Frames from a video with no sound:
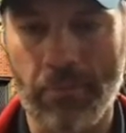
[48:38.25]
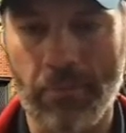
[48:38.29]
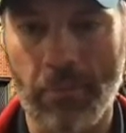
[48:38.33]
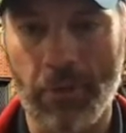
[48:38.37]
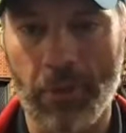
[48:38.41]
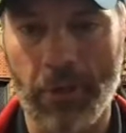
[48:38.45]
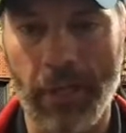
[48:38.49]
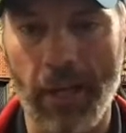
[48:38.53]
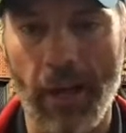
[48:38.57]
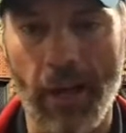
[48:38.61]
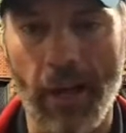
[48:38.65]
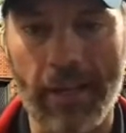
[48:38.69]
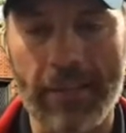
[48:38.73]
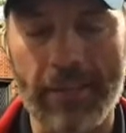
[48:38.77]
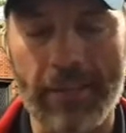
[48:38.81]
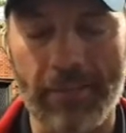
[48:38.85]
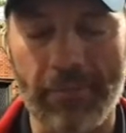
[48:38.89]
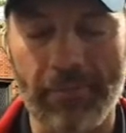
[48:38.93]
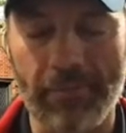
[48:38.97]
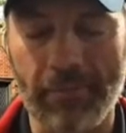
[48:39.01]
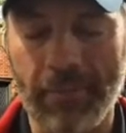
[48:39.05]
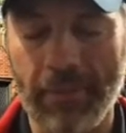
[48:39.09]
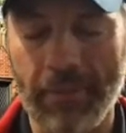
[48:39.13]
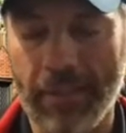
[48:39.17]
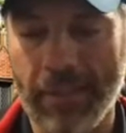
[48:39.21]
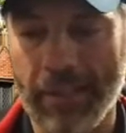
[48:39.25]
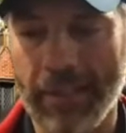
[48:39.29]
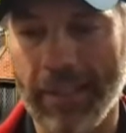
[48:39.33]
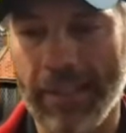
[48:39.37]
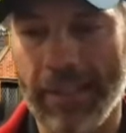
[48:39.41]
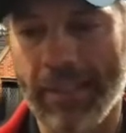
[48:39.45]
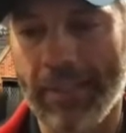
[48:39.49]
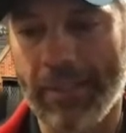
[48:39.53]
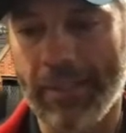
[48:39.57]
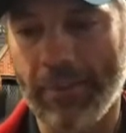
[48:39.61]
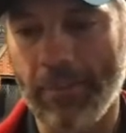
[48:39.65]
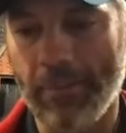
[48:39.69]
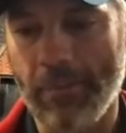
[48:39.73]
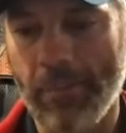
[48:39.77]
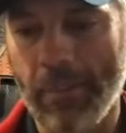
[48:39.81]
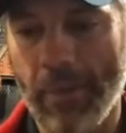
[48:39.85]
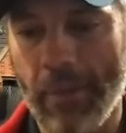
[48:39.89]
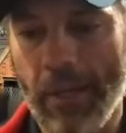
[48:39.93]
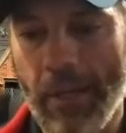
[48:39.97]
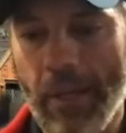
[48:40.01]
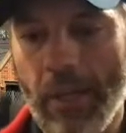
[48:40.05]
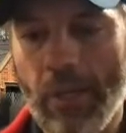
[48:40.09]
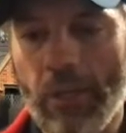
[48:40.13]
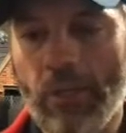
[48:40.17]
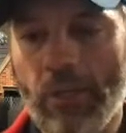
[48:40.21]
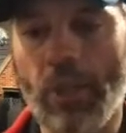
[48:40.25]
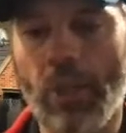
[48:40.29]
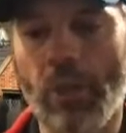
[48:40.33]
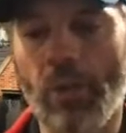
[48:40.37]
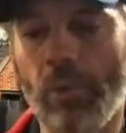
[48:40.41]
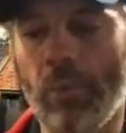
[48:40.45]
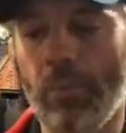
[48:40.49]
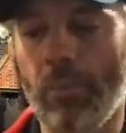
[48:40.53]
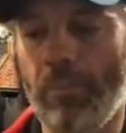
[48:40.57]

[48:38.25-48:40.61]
pretty awesome. So